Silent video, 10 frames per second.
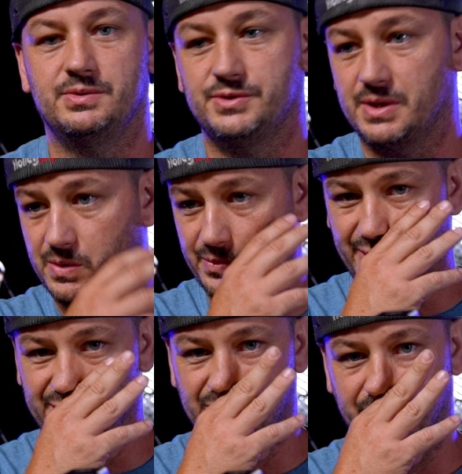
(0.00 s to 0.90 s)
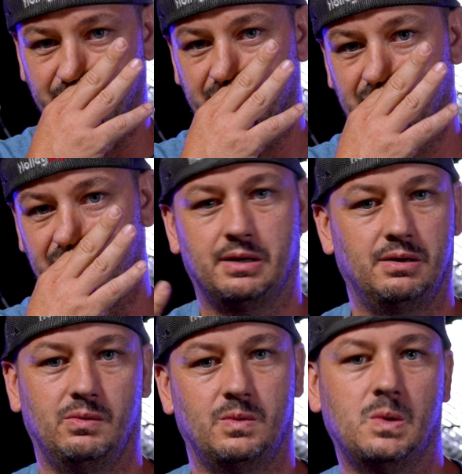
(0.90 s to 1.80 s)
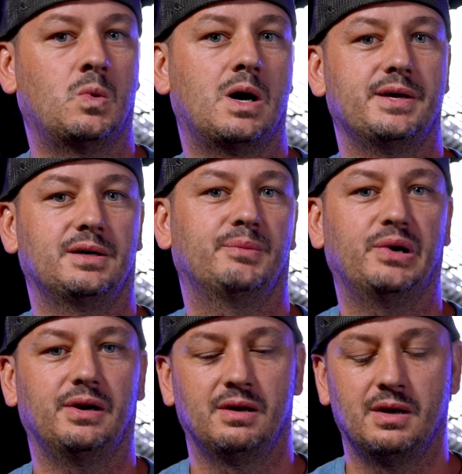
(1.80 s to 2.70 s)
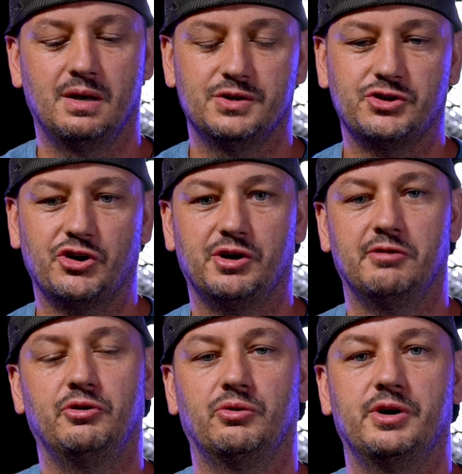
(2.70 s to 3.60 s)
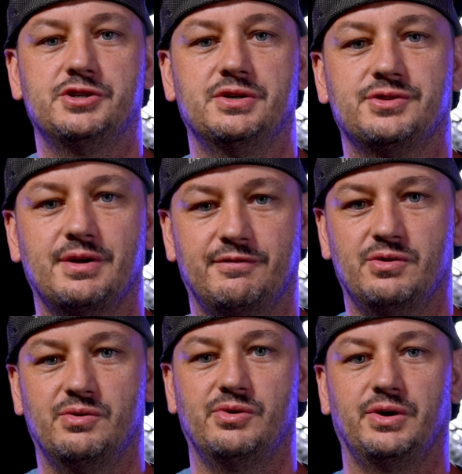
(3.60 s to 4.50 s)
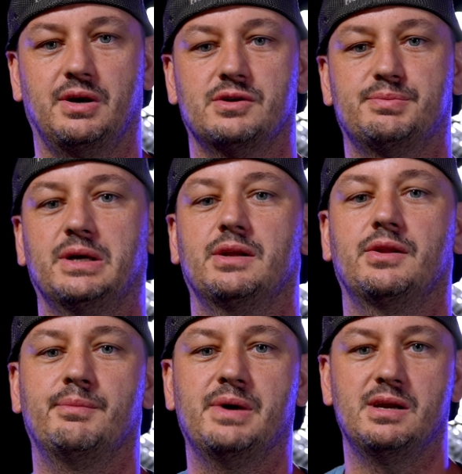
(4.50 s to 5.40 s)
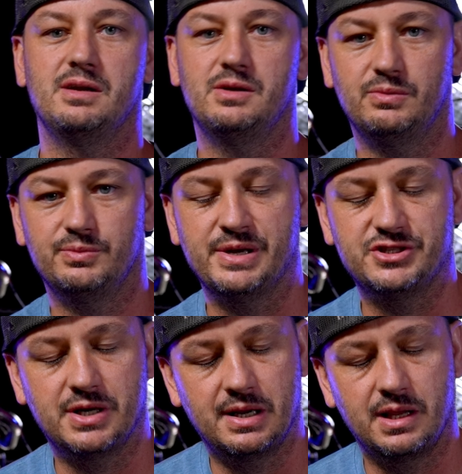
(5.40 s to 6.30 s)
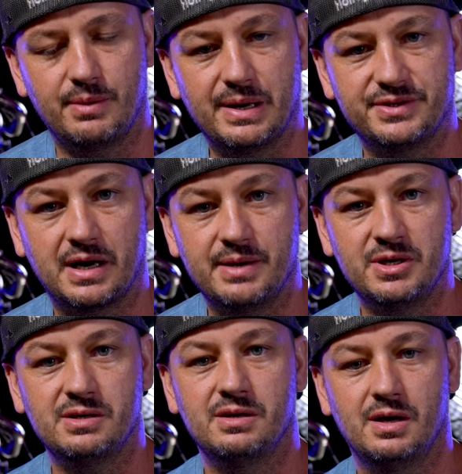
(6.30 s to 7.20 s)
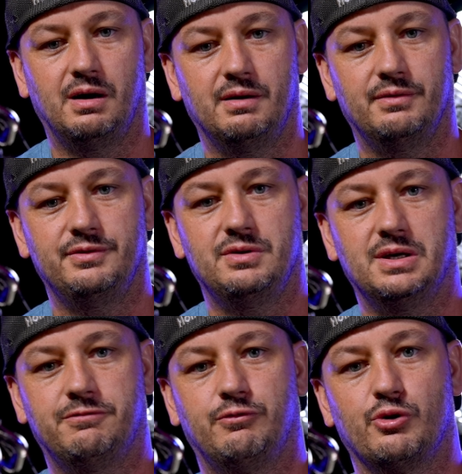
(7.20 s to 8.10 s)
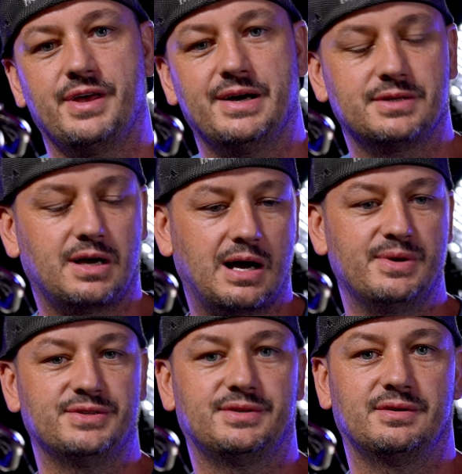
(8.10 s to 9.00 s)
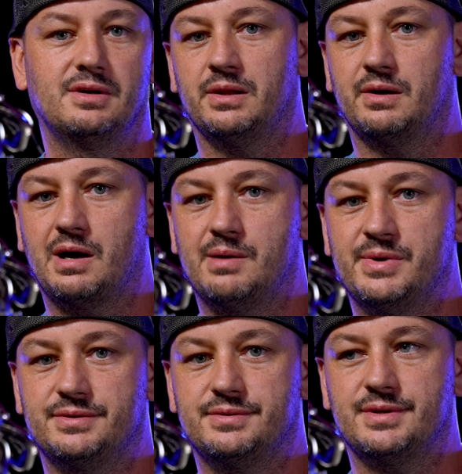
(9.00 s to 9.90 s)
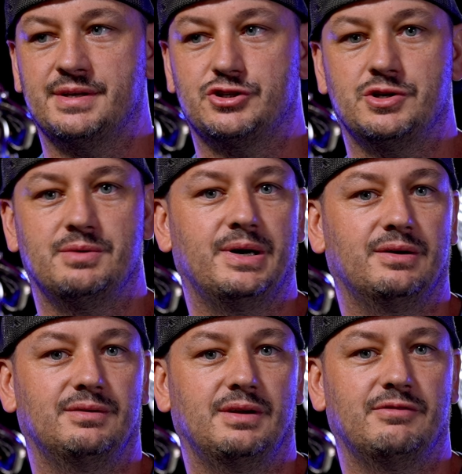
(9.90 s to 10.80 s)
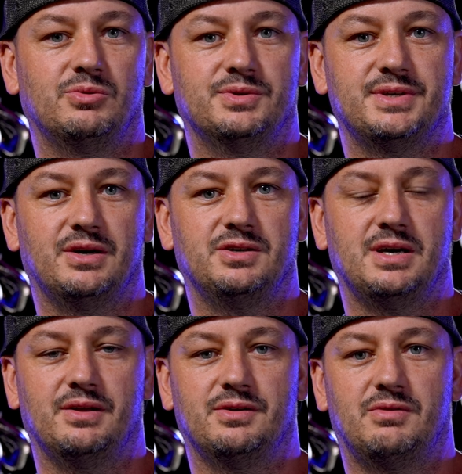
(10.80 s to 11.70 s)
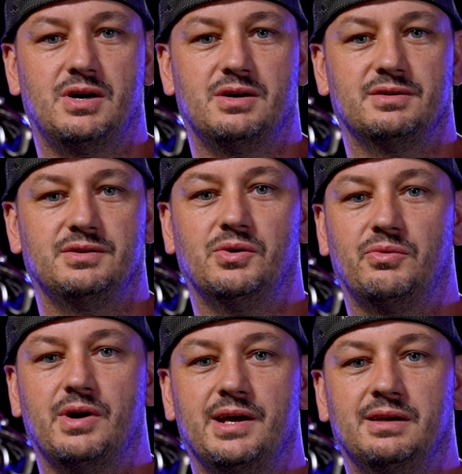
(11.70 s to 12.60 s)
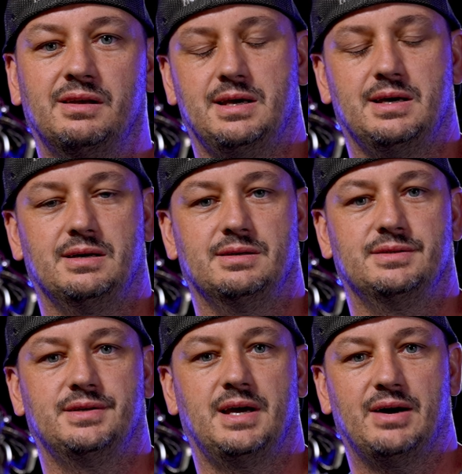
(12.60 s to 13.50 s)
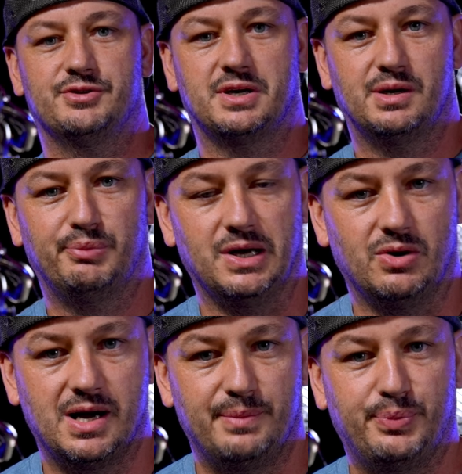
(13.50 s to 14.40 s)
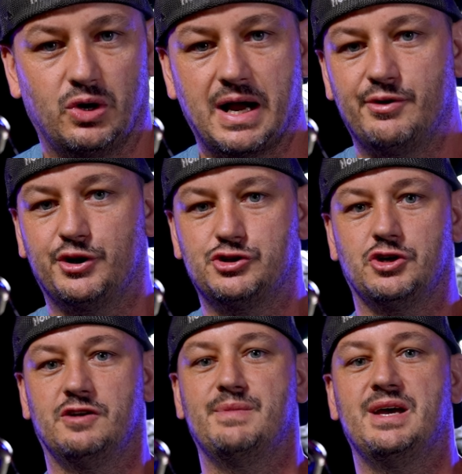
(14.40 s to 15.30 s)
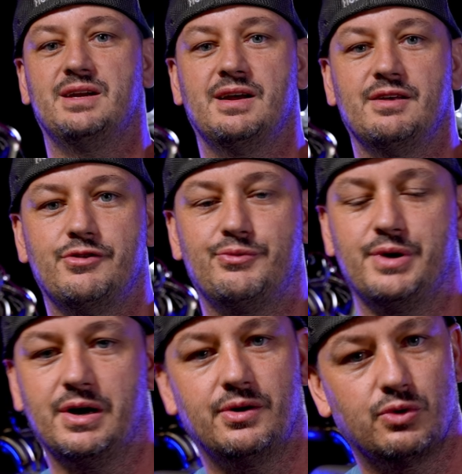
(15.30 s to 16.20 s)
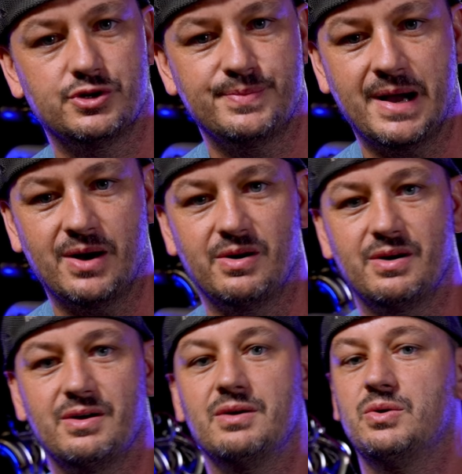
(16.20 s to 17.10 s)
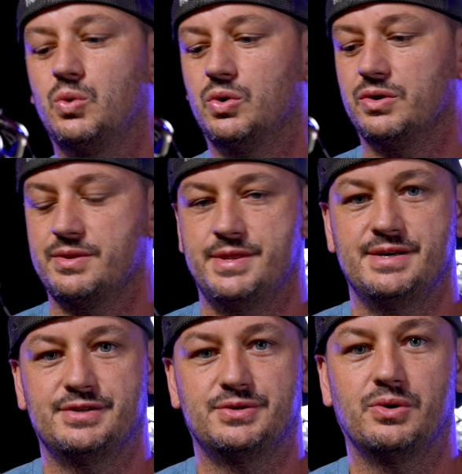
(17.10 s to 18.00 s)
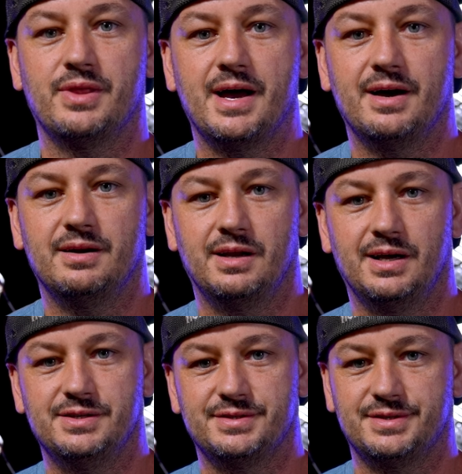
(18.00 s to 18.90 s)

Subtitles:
So when you put, I don't know why, you can put target air fuel ratio stuff, no one really cares, but the minute you mention anything about timing, you get 4,000 comments in the comments section about everyone telling you how they're wrong, you're right, and how it's gonna blow up, or how it should have made another 300 horsepower, or this or that, and I